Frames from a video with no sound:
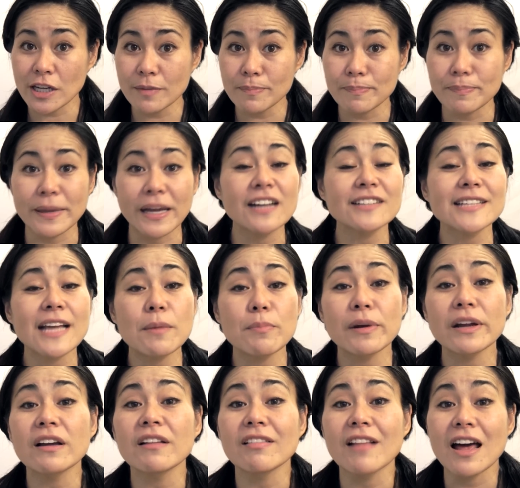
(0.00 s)
up, because I
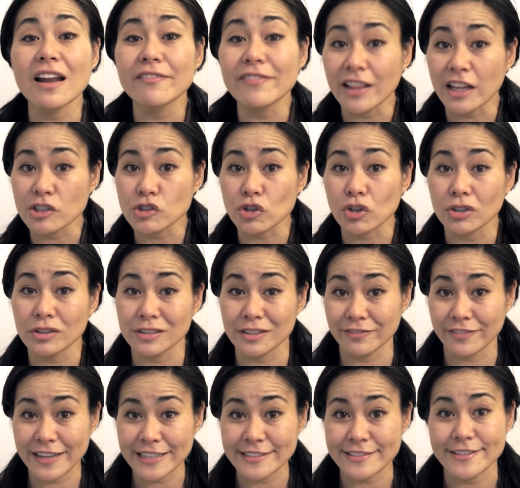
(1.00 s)
bring a lot of electrical
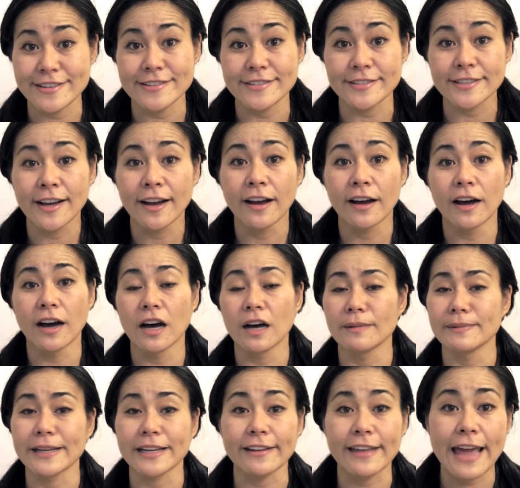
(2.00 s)
devices,
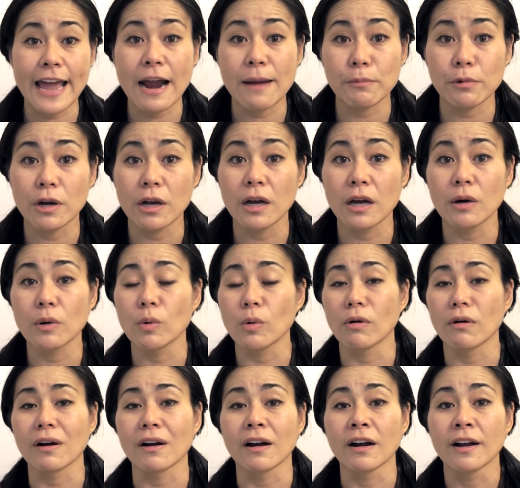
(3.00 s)
like a camera
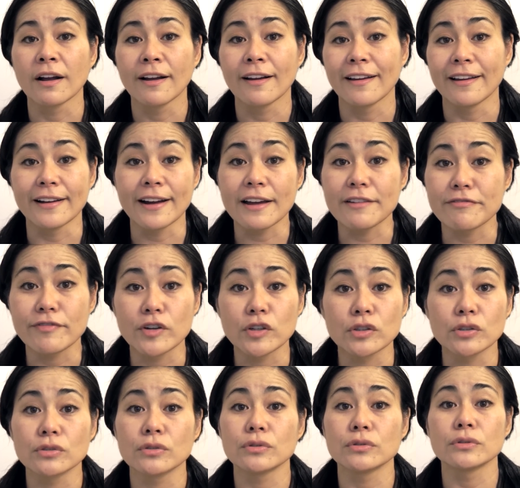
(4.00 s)
or an
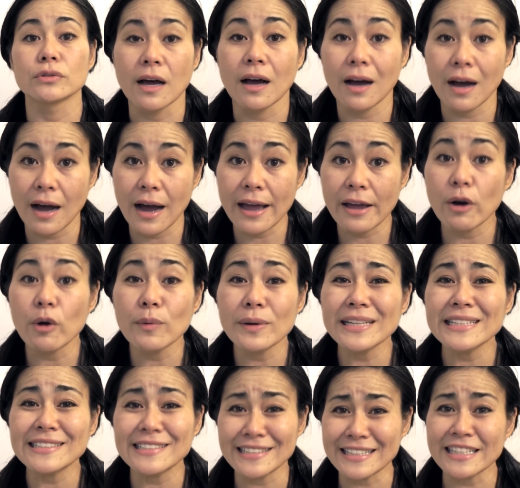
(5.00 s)
iPhone, I
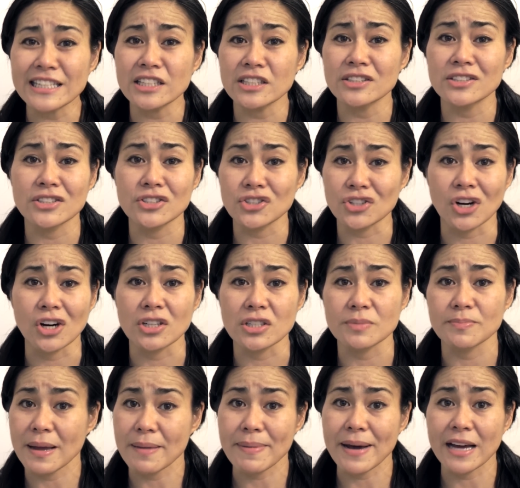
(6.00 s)
always need to charge
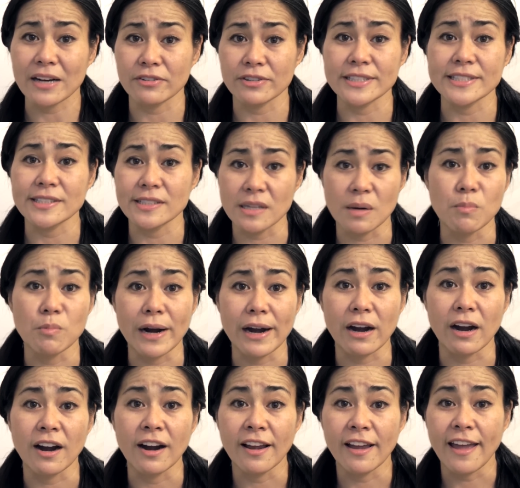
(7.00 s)
my battery
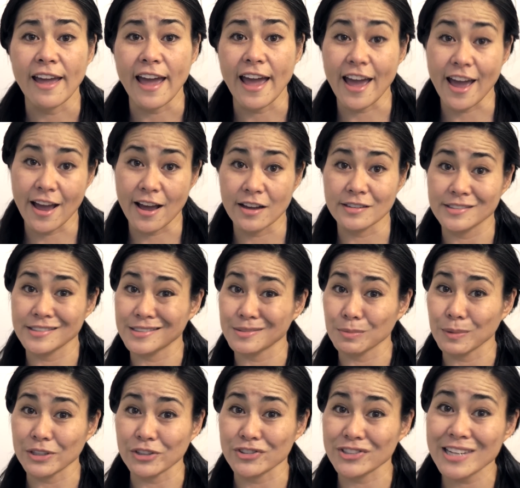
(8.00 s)
somewhere. And
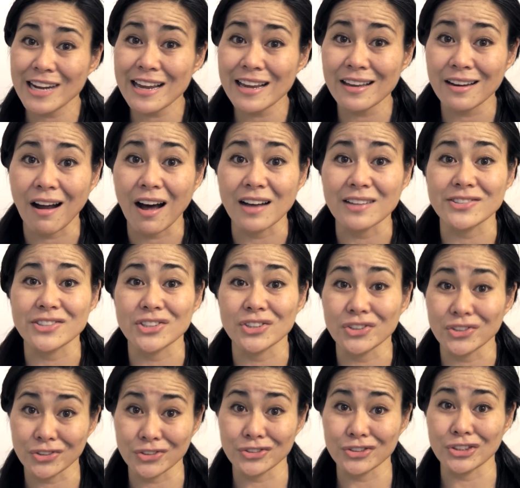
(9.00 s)
when you're staying in a
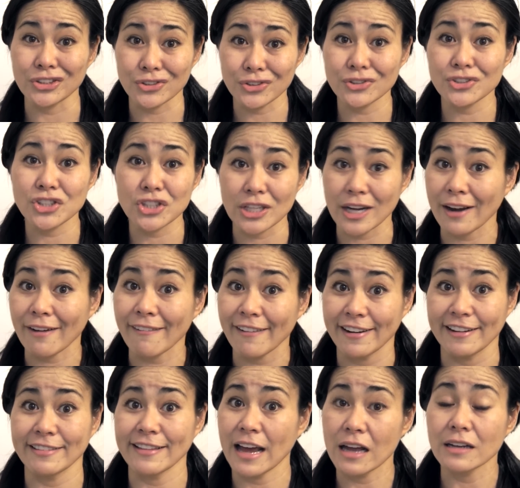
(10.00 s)
hostel, you're
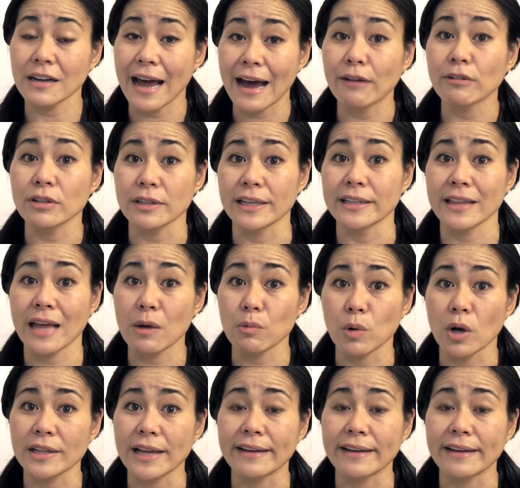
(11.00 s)
sharing that outlet, that wall